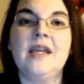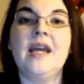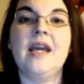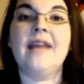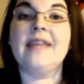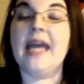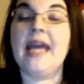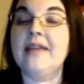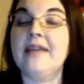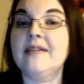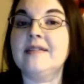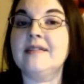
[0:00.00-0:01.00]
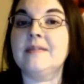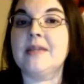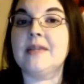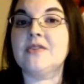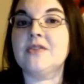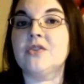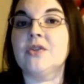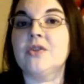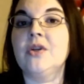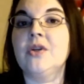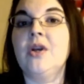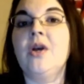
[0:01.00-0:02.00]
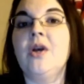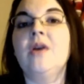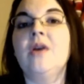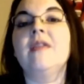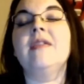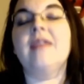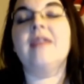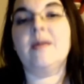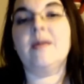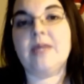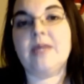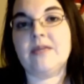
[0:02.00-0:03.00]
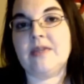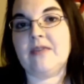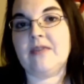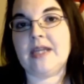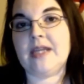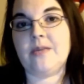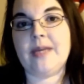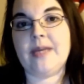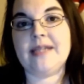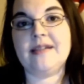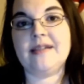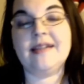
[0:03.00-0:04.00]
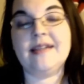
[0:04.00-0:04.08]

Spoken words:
At the end of this semester, then we can reevaluate.